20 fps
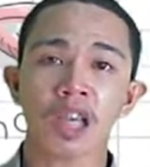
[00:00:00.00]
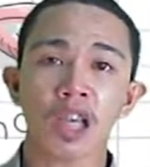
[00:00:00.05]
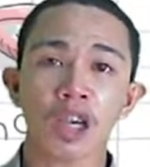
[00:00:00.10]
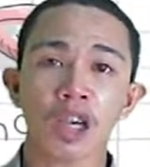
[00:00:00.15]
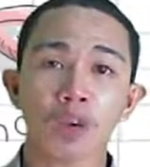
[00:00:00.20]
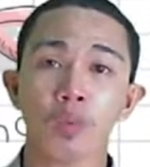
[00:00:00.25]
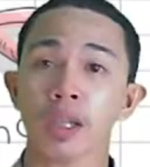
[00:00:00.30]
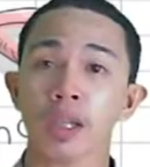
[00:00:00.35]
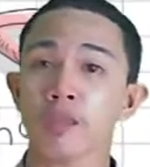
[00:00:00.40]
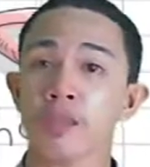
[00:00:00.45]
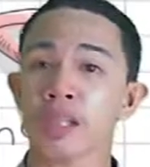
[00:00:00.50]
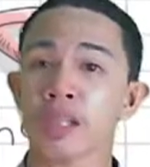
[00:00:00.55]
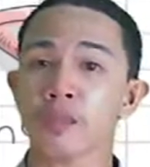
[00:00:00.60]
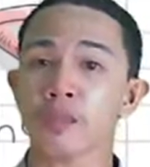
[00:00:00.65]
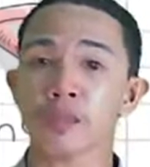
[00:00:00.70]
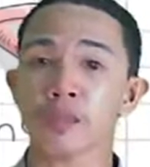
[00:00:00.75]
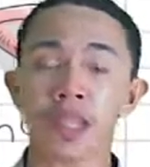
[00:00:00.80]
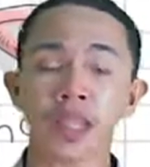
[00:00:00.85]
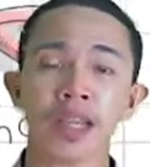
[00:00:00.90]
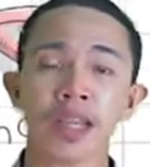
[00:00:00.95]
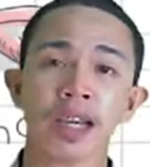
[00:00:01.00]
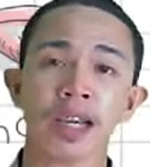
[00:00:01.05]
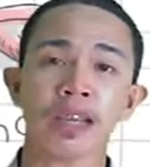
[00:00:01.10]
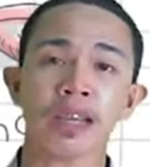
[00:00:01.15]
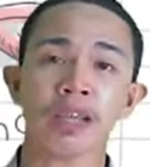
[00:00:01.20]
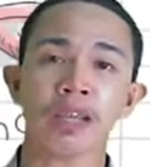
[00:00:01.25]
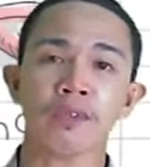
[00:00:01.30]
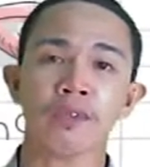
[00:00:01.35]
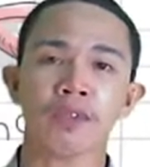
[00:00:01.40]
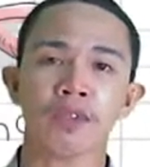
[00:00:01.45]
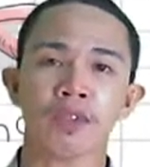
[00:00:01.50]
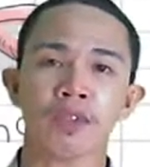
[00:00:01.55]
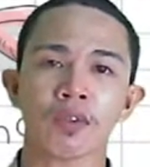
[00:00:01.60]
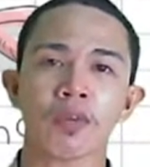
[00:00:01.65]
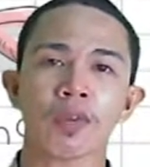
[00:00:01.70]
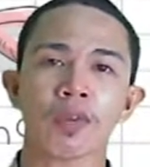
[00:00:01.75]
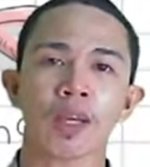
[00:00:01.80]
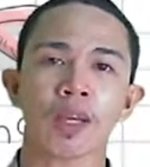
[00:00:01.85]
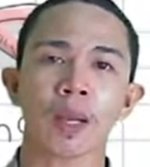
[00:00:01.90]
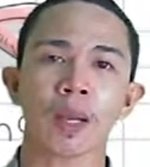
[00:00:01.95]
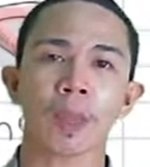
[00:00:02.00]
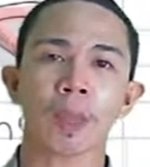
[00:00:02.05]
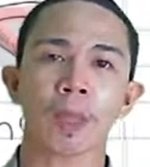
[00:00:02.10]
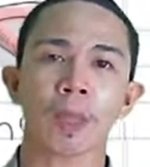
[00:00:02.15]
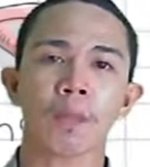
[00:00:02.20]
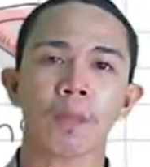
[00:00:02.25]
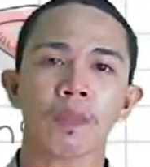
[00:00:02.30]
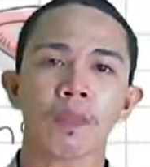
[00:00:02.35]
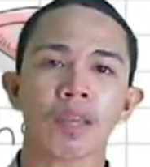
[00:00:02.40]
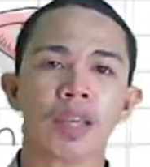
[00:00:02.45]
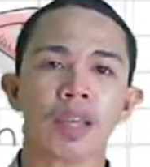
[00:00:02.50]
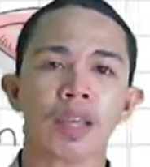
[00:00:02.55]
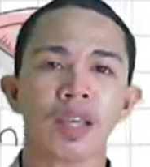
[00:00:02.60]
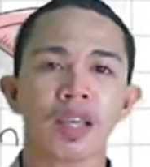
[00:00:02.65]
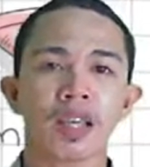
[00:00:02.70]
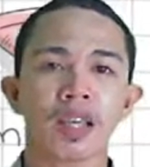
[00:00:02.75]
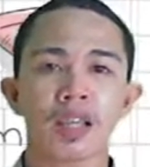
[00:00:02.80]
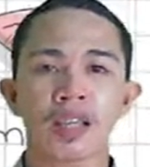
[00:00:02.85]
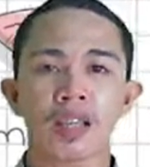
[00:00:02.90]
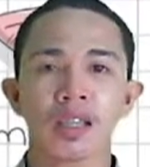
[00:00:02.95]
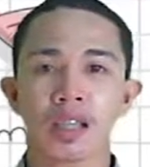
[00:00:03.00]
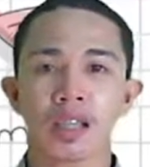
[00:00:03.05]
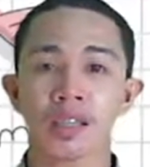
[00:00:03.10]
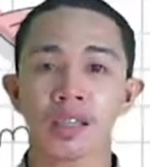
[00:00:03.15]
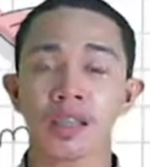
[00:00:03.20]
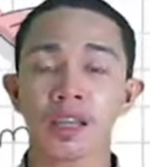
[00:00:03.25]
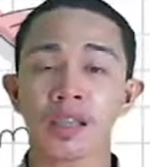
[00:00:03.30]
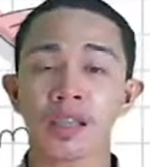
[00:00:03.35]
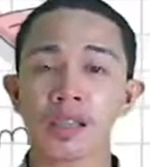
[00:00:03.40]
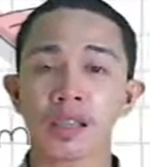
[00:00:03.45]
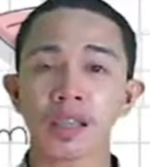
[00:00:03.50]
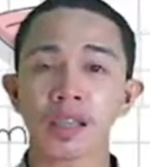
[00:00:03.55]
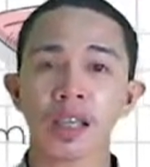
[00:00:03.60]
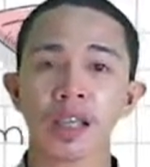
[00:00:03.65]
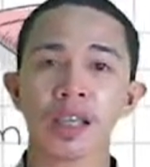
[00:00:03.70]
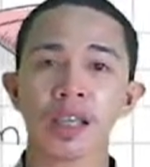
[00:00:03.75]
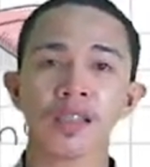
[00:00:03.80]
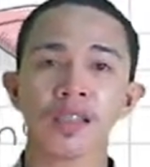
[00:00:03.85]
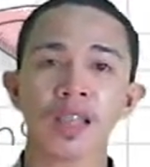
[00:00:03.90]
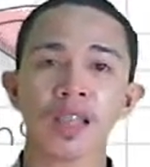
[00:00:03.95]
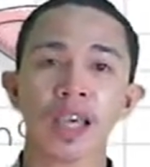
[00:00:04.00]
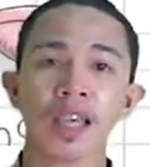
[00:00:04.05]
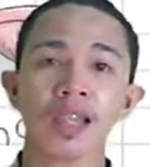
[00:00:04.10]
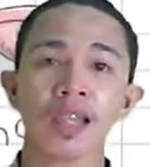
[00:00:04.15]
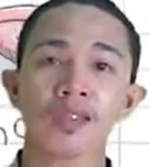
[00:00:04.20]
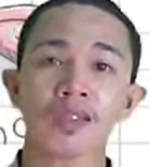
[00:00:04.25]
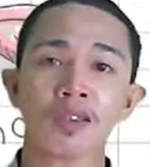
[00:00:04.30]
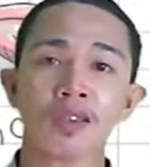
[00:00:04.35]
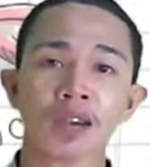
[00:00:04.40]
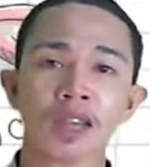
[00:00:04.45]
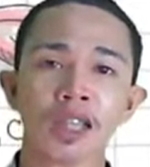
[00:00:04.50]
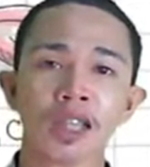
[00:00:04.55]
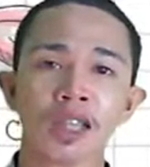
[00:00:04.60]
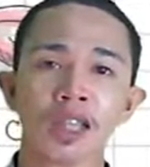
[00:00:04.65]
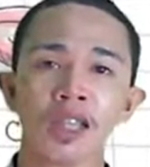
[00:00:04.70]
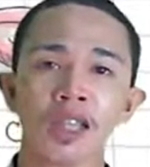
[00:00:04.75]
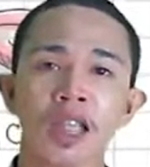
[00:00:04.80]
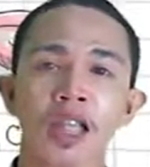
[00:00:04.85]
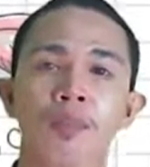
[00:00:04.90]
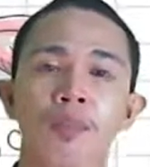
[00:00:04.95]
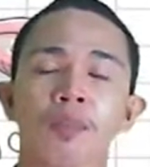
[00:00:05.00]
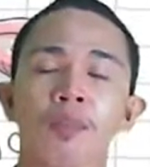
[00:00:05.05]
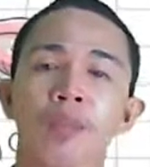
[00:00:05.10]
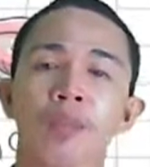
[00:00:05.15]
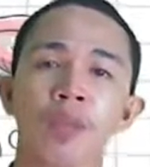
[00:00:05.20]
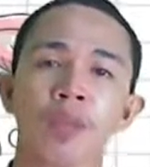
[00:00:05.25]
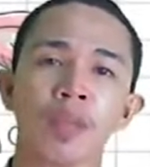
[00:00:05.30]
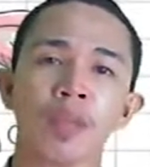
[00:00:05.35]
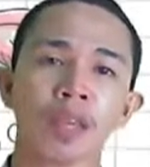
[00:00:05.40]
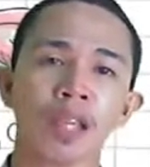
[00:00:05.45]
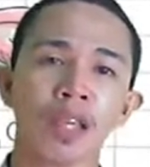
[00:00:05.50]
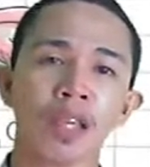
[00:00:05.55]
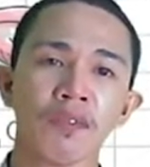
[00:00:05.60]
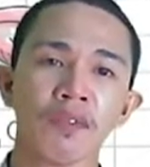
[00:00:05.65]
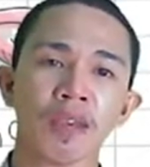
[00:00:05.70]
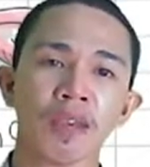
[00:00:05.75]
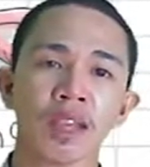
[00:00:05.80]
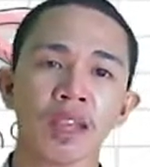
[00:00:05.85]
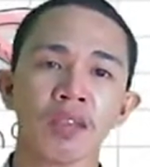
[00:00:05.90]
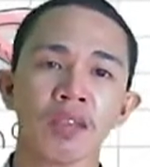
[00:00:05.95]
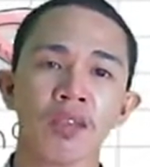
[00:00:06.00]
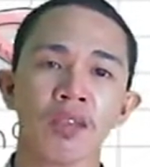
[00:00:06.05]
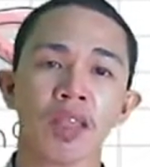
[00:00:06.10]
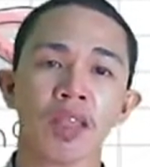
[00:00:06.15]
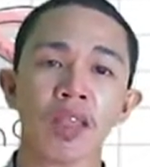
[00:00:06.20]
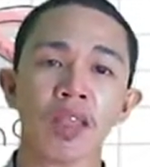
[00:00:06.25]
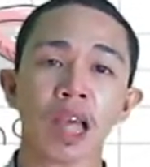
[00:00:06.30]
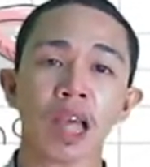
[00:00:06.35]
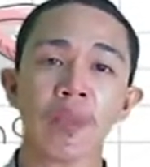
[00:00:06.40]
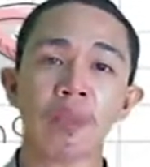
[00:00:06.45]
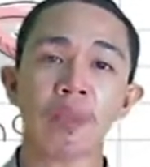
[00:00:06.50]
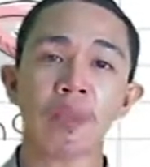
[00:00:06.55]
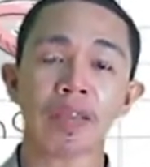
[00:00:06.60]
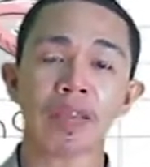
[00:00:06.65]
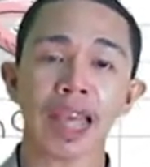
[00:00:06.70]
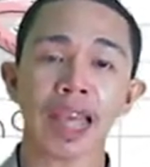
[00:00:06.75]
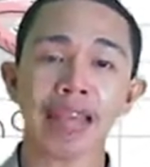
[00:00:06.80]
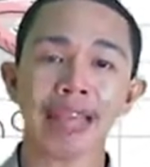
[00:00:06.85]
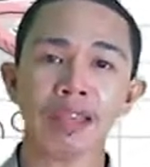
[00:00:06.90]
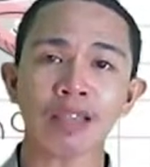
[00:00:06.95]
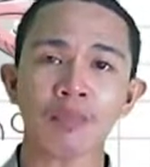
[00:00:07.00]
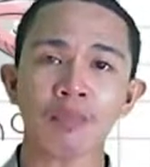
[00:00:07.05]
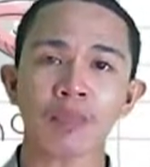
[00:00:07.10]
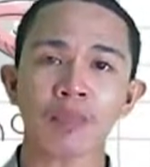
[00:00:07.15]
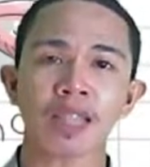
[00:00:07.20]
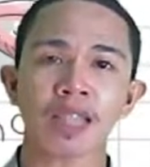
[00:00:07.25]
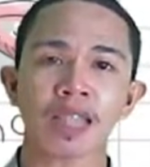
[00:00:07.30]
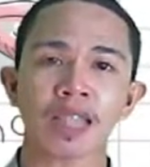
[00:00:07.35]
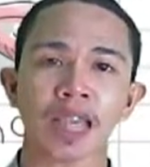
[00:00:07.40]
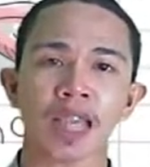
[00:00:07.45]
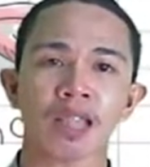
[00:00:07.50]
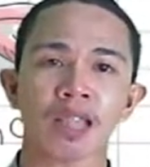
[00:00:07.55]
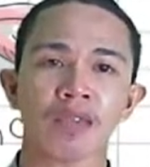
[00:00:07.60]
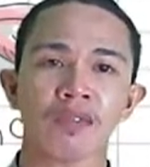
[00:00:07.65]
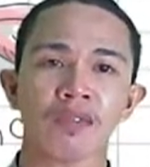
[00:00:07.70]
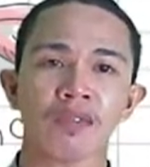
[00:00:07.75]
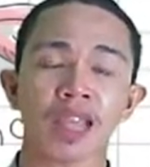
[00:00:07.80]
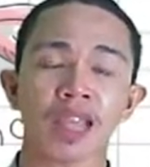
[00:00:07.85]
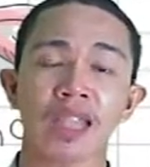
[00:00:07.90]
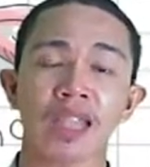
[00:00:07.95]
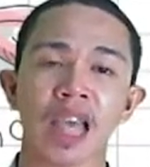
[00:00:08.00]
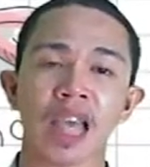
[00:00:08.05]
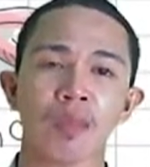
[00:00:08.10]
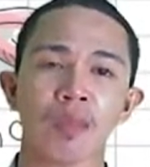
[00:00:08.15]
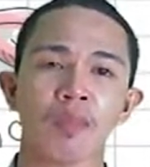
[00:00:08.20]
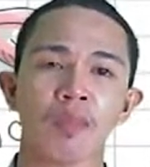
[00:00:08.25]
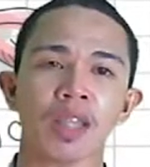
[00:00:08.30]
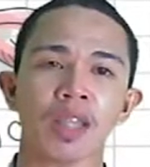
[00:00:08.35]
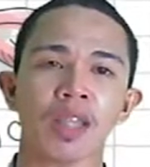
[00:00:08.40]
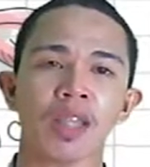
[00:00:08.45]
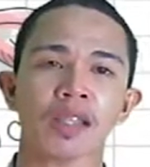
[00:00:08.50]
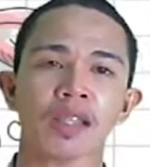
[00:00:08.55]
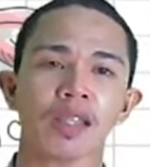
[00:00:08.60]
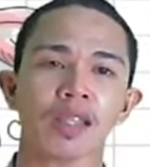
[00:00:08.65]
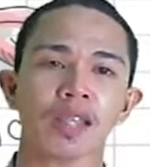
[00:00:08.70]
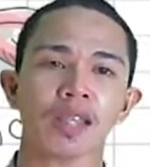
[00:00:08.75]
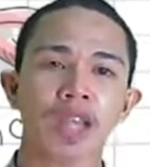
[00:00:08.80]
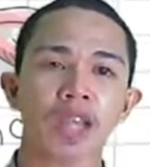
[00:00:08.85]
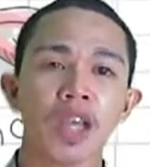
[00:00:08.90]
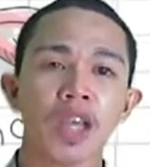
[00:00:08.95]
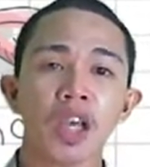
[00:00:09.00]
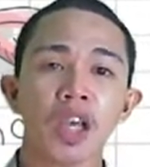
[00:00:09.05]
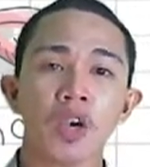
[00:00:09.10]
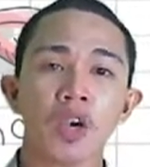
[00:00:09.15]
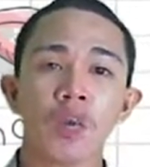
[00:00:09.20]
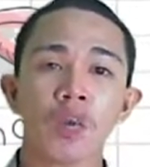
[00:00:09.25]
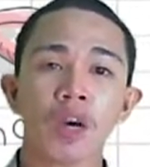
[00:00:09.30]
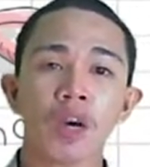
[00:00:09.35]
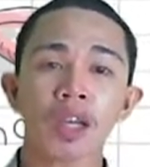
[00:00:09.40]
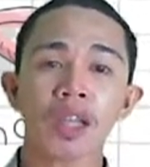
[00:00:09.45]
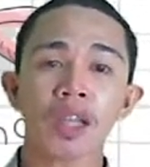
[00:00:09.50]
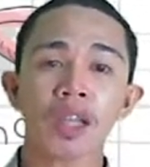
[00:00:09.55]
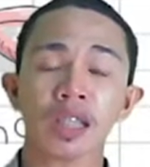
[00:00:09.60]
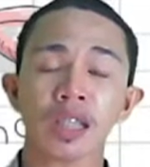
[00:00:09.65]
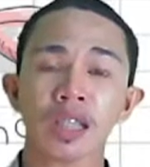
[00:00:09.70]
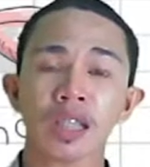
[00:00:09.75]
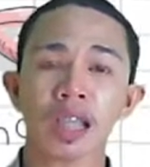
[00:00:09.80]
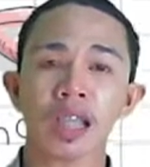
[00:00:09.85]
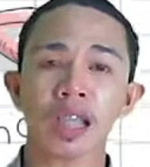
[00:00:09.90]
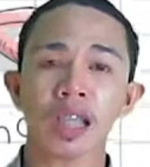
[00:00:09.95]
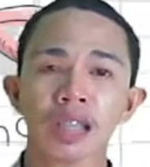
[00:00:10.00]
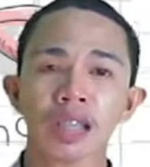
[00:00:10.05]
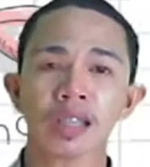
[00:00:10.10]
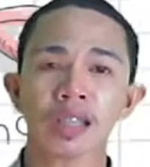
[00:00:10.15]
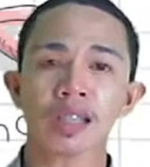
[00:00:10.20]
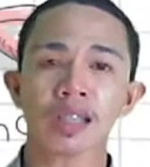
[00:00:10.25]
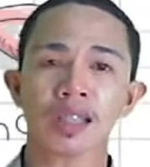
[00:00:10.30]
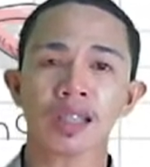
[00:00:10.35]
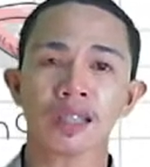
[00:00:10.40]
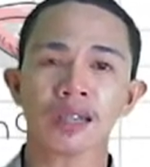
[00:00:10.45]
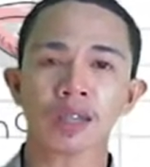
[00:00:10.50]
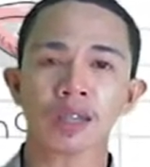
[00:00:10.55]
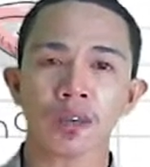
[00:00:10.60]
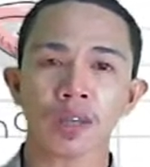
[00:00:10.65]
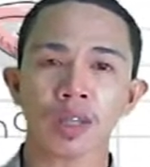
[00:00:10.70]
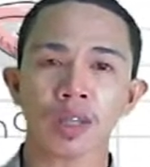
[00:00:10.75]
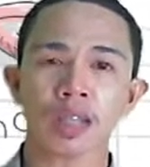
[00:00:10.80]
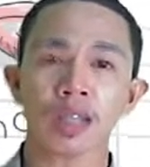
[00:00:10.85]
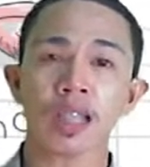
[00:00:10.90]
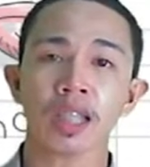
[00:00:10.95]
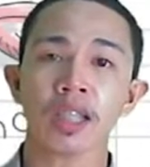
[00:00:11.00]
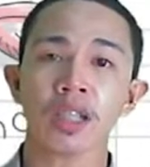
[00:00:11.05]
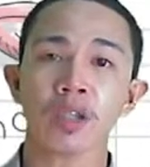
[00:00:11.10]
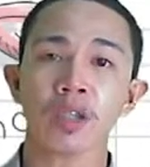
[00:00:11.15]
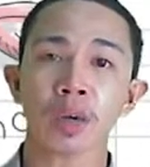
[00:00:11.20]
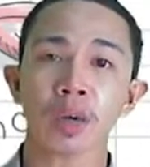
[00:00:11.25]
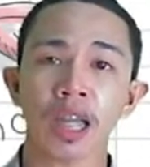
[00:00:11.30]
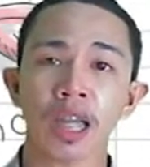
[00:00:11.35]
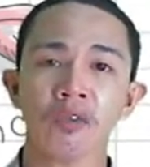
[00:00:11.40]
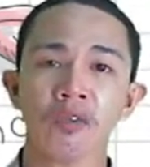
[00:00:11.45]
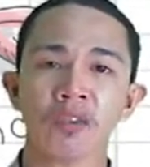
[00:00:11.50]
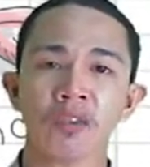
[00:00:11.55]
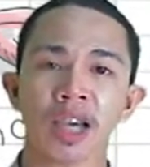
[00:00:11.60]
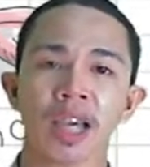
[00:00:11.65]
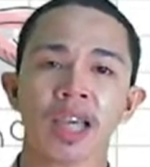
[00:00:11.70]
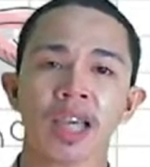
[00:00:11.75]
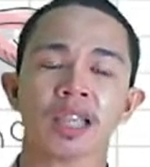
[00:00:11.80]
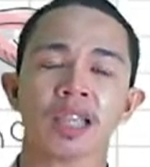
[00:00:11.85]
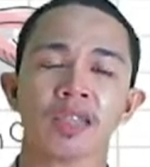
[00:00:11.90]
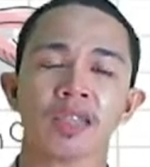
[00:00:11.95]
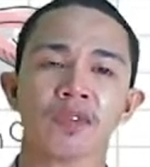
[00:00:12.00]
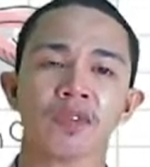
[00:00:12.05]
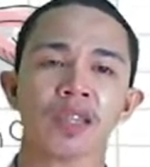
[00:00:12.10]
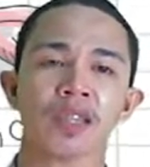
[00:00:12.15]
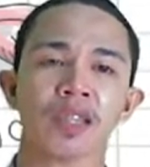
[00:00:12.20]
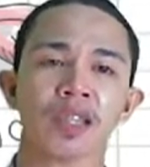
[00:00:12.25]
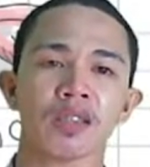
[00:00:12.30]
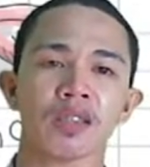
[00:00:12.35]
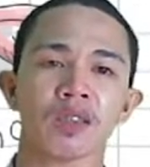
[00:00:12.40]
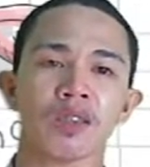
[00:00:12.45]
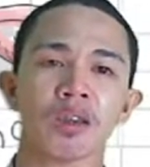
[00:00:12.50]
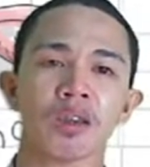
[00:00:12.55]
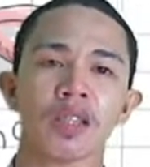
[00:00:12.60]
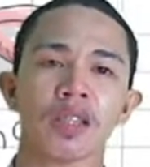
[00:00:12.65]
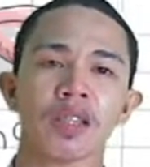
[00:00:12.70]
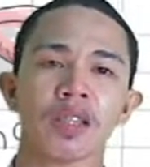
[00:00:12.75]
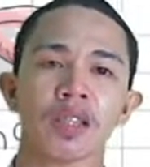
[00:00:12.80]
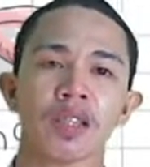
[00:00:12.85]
What must be the cutoff score? Another is a scholarship will be given to the top 10% of the examinees. What is the least score that qualifies for the scholarship?